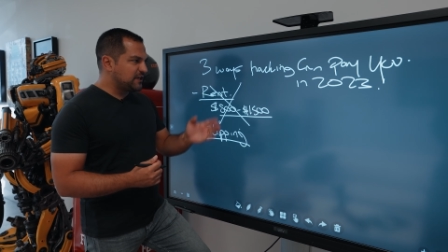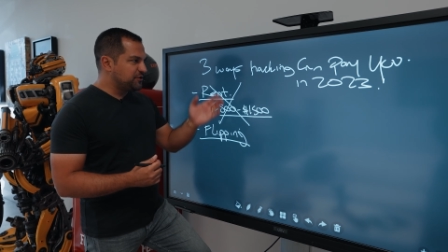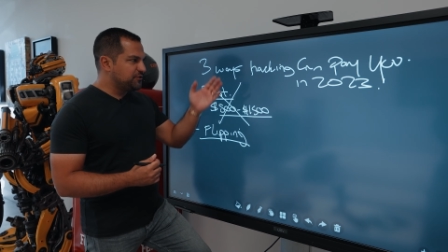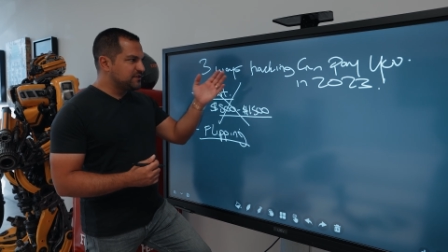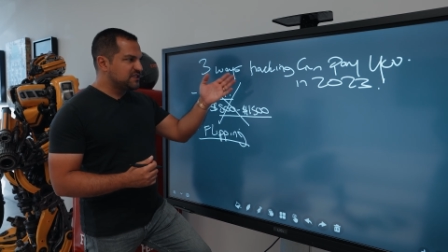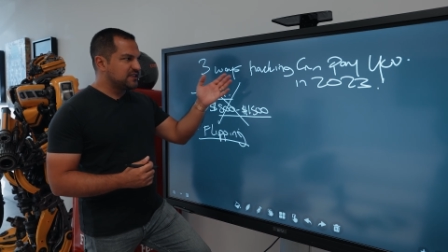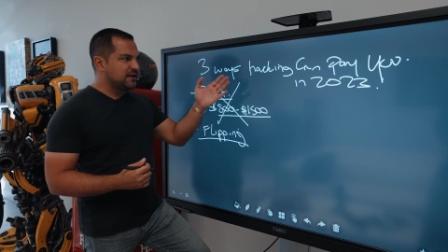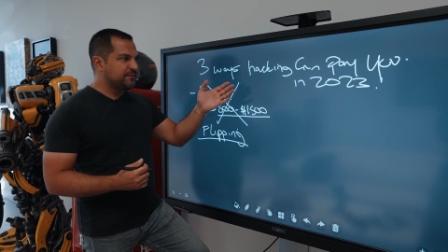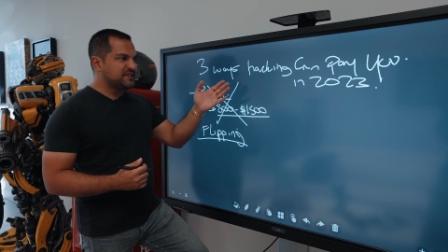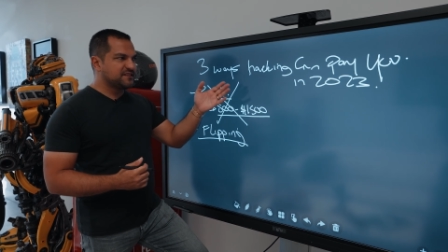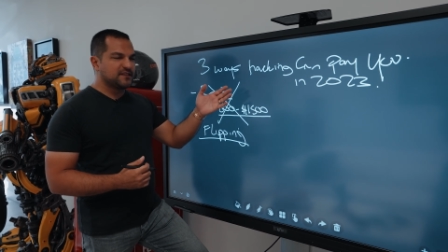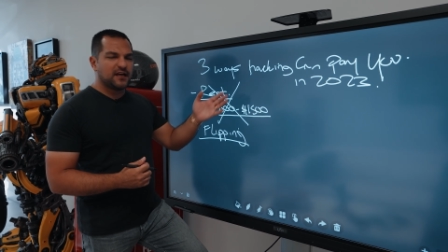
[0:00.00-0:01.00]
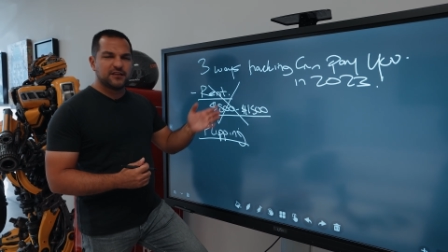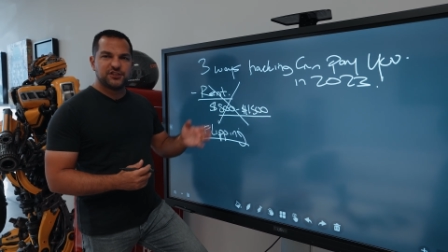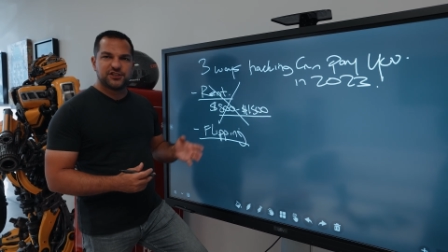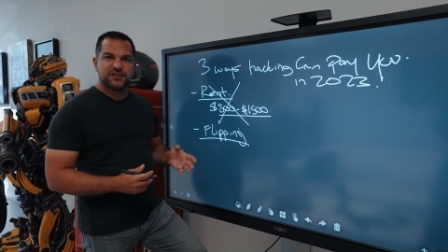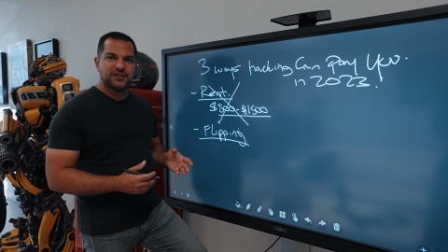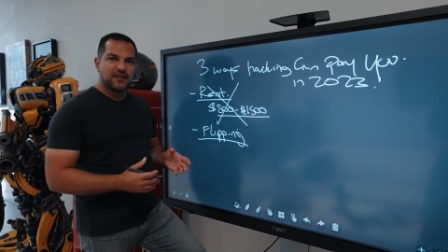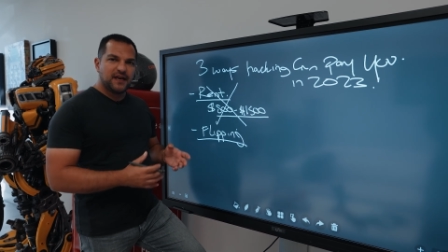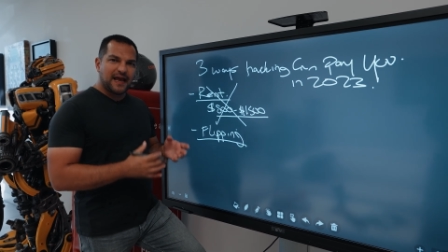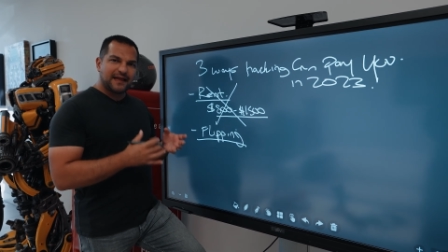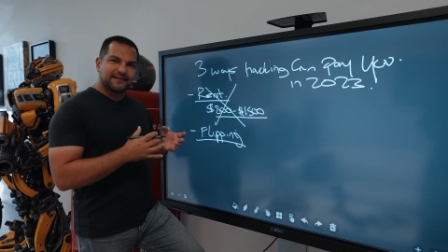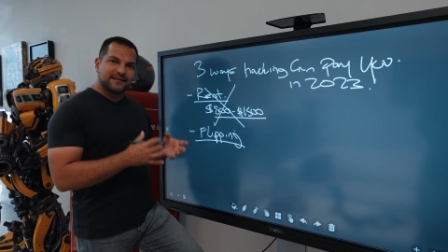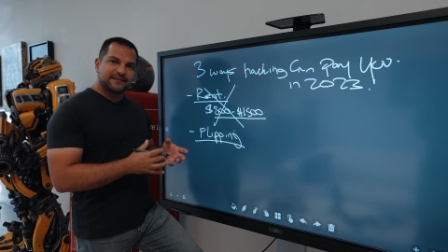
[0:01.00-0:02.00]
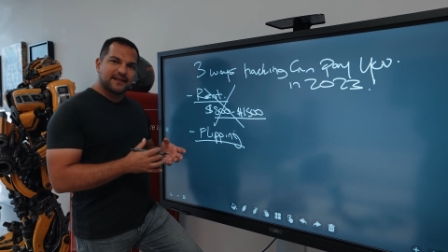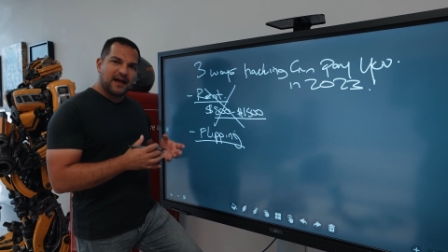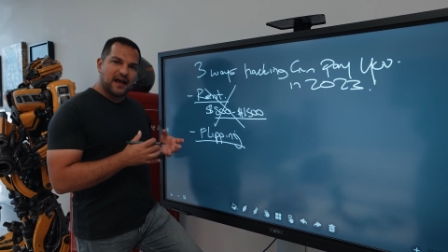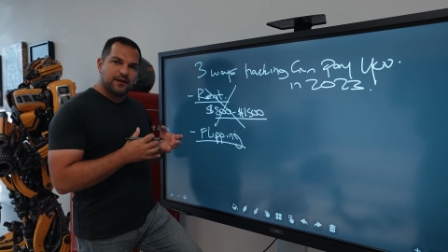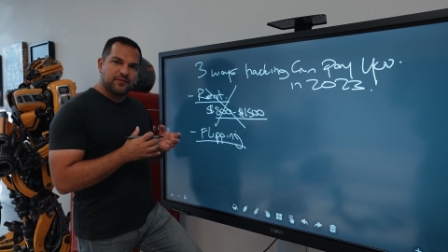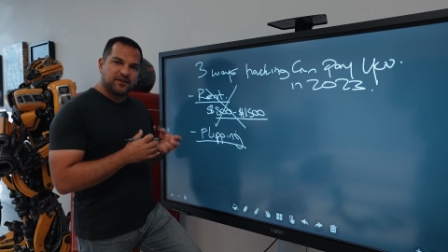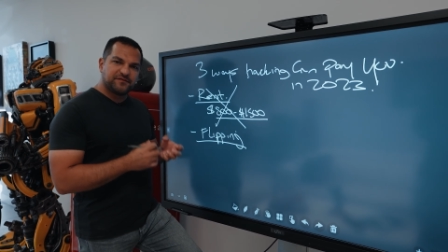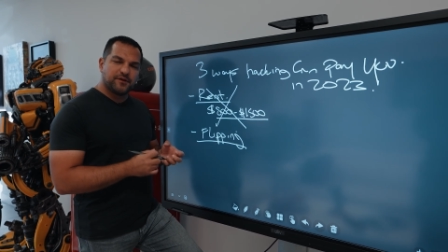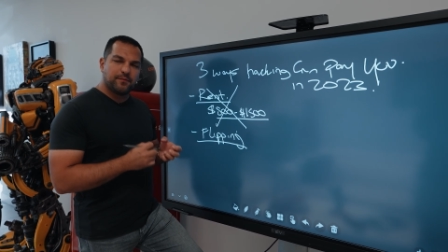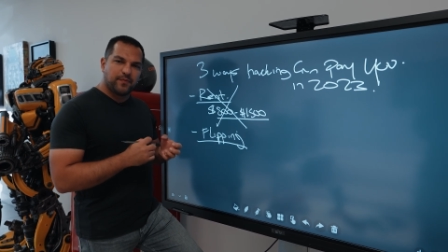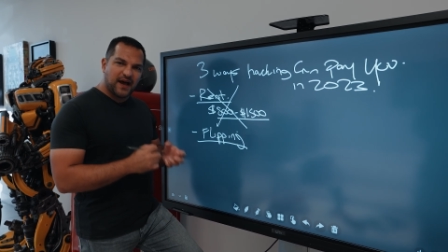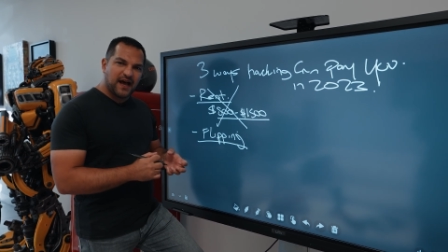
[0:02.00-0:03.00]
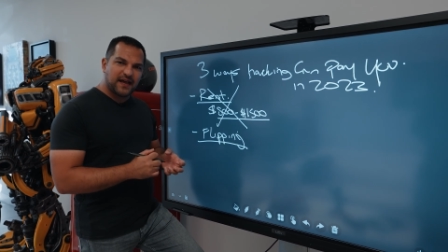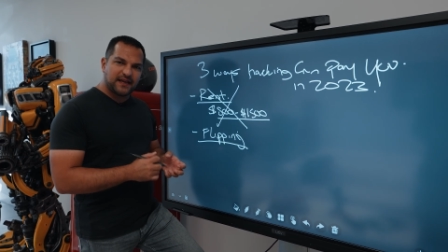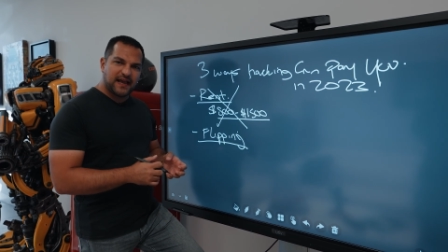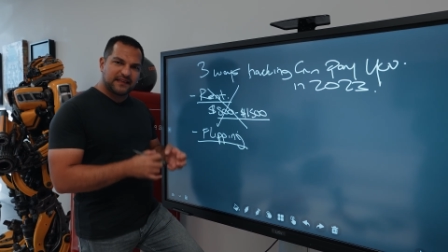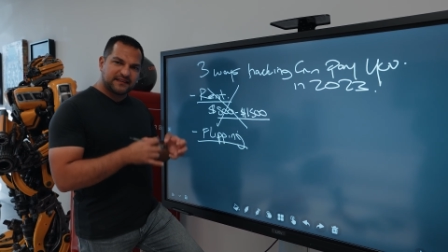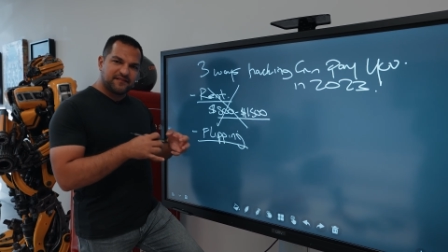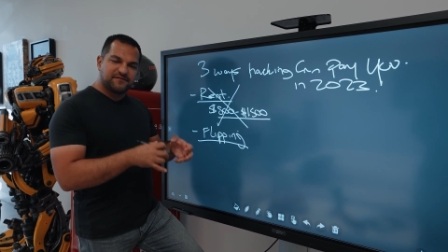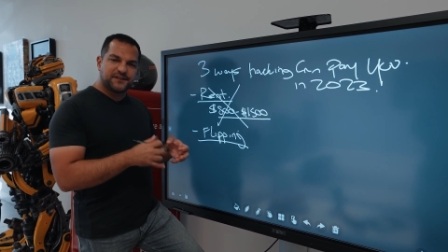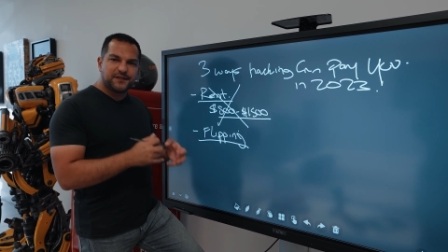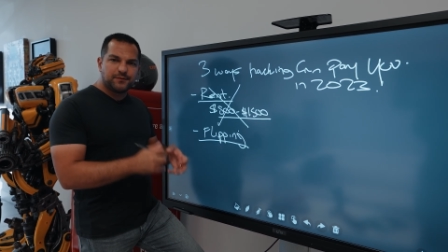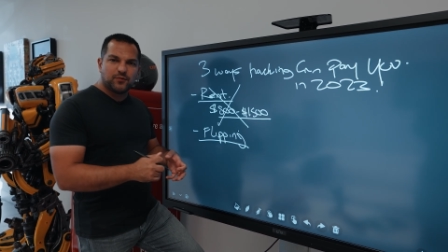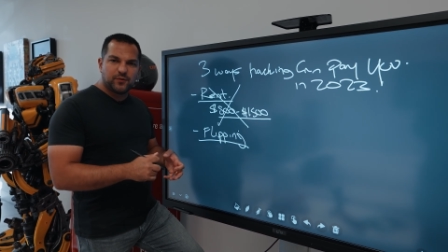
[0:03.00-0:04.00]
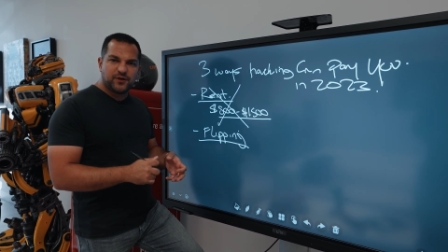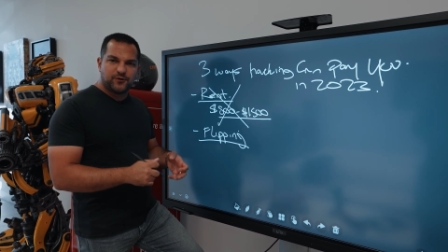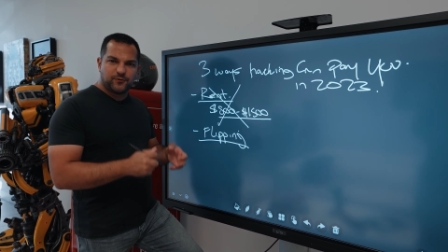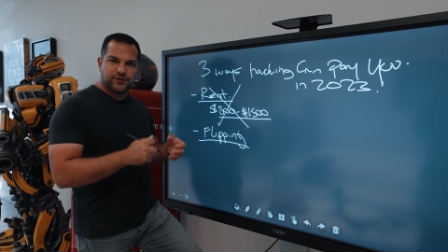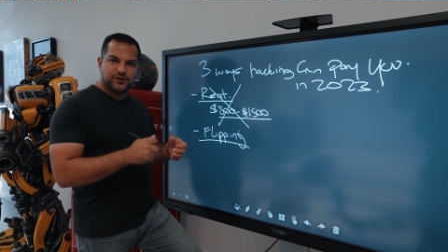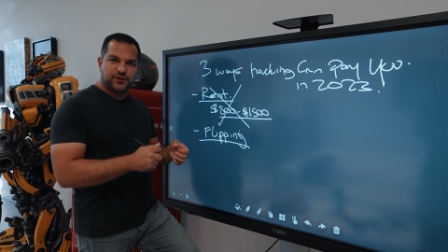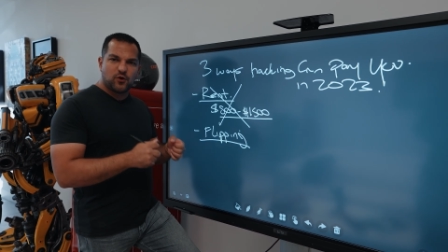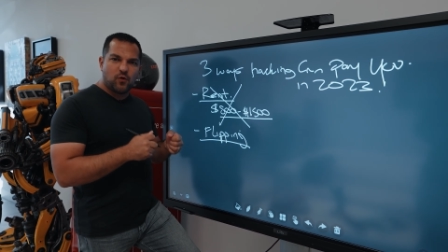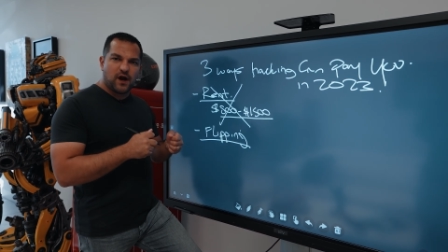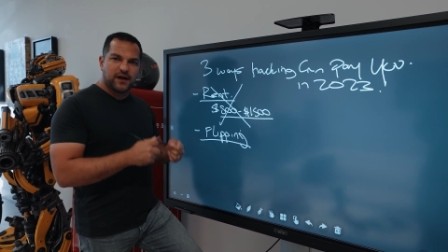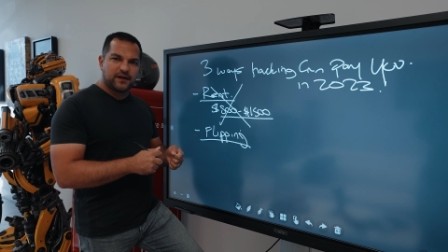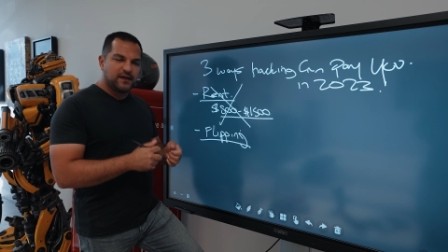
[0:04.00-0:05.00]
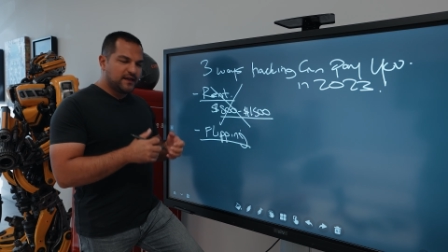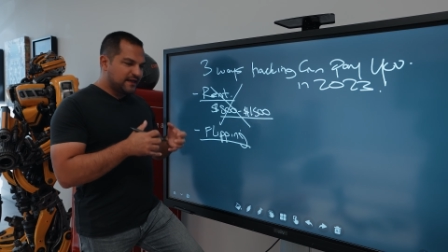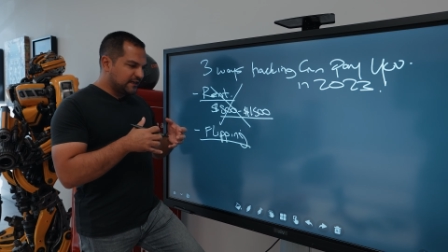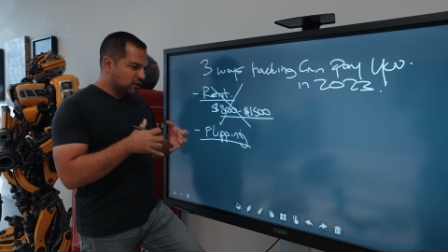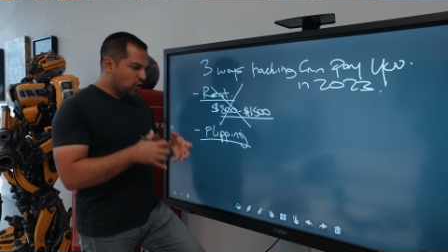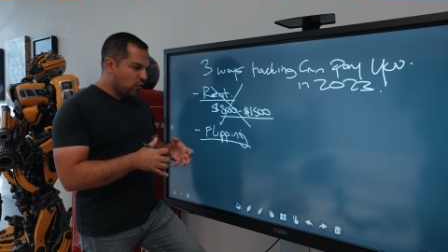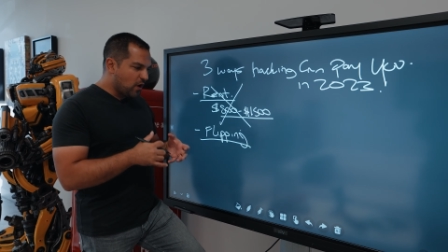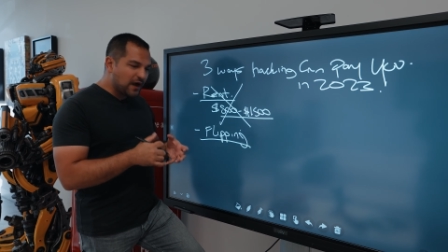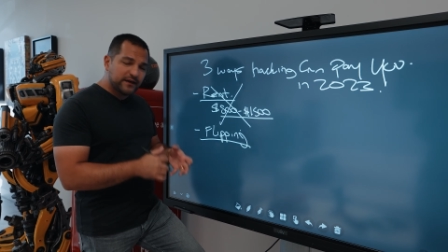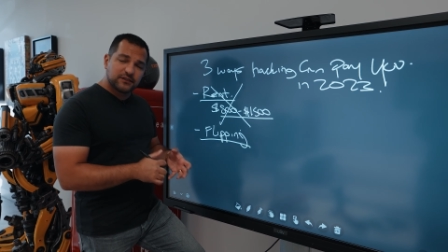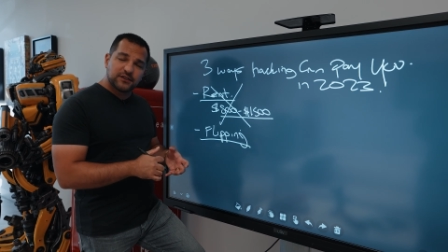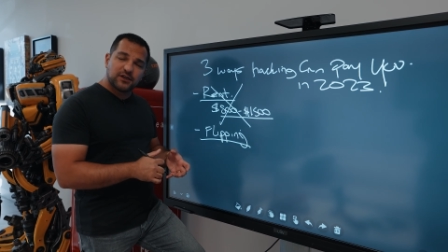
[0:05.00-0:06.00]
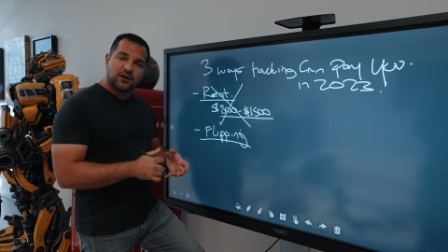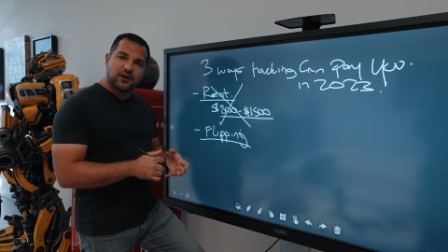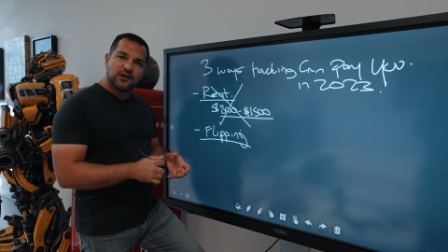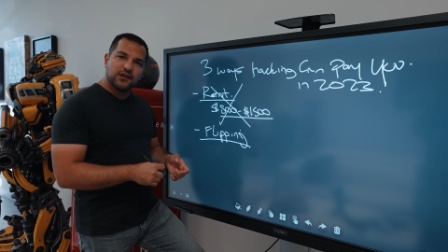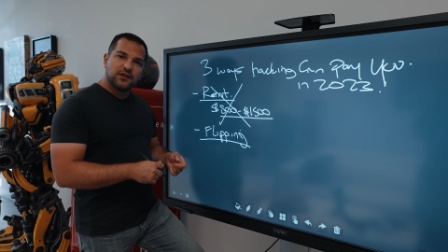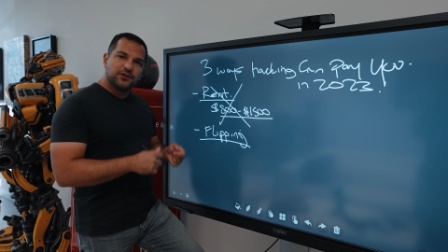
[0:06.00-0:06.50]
that using our methodology at the time of the buy, at that very moment when you inquire and acquire the car,